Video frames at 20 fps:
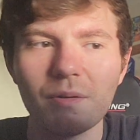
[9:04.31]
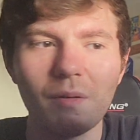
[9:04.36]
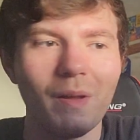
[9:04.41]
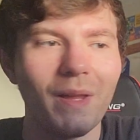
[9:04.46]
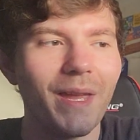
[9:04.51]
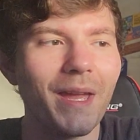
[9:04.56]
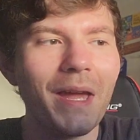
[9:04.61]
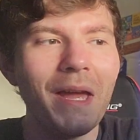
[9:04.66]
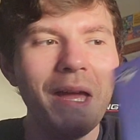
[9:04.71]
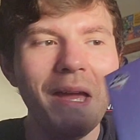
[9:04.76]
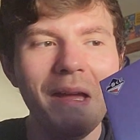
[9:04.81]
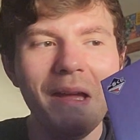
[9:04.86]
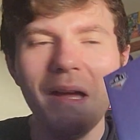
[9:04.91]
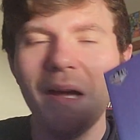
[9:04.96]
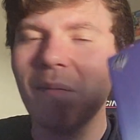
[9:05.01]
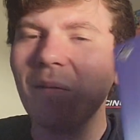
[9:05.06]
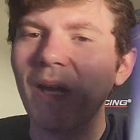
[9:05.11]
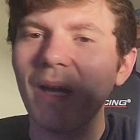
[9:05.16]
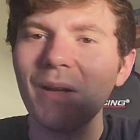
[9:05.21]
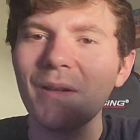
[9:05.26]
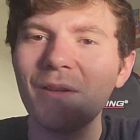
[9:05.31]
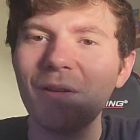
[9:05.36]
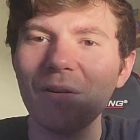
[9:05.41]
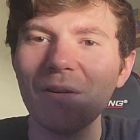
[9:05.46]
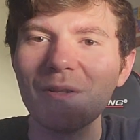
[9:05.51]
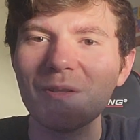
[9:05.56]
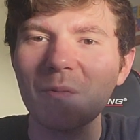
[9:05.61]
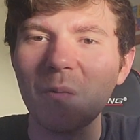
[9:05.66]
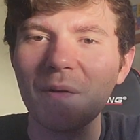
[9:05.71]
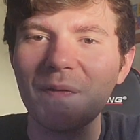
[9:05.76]
So like, kind of
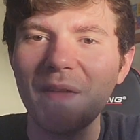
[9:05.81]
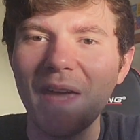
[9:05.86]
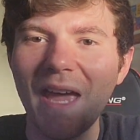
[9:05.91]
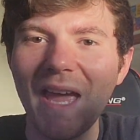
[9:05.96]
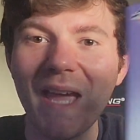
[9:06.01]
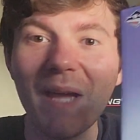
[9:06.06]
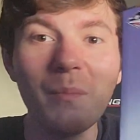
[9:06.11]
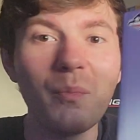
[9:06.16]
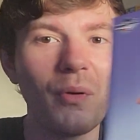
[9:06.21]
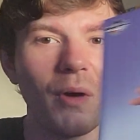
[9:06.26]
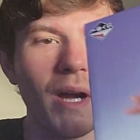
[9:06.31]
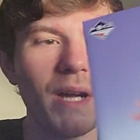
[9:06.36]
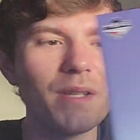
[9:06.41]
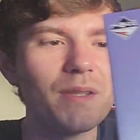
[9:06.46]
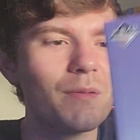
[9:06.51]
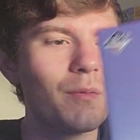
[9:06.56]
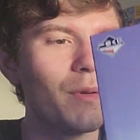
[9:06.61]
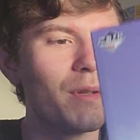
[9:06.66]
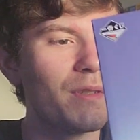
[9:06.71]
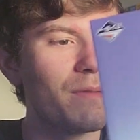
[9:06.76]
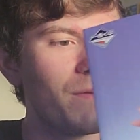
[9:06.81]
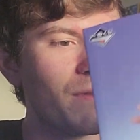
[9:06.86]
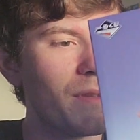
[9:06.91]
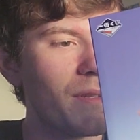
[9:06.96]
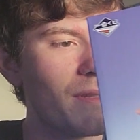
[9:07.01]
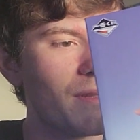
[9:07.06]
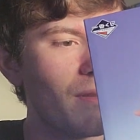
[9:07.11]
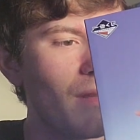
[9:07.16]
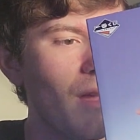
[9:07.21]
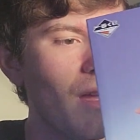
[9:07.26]
curious what the A prize was for
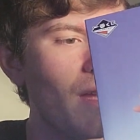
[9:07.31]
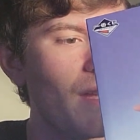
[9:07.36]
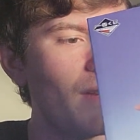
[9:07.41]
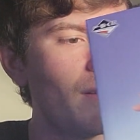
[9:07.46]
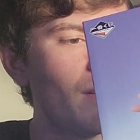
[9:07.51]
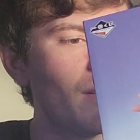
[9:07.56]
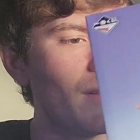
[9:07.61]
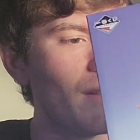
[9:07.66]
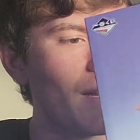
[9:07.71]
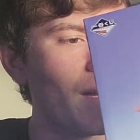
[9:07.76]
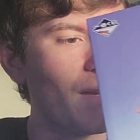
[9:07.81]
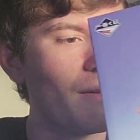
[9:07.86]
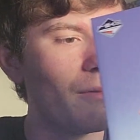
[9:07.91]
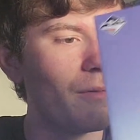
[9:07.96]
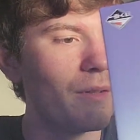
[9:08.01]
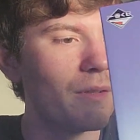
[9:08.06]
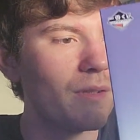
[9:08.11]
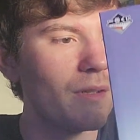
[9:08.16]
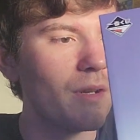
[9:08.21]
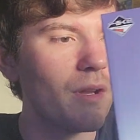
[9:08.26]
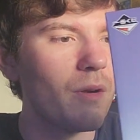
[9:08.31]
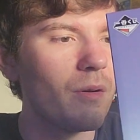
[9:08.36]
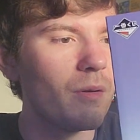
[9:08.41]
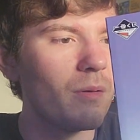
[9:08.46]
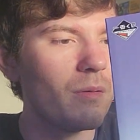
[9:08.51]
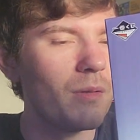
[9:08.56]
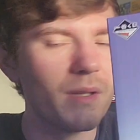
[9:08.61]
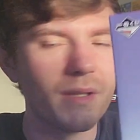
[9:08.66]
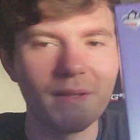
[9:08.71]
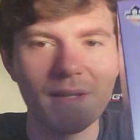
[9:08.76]
this line. Like, I don't really
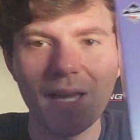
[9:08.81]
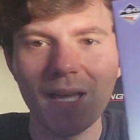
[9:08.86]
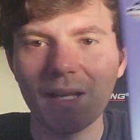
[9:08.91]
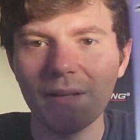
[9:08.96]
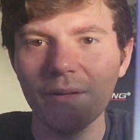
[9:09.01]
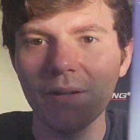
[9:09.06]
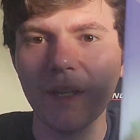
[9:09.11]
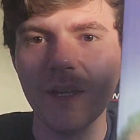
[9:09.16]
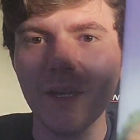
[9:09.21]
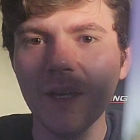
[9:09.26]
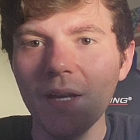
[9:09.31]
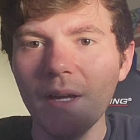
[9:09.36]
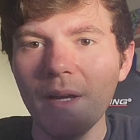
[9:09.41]
know exactly.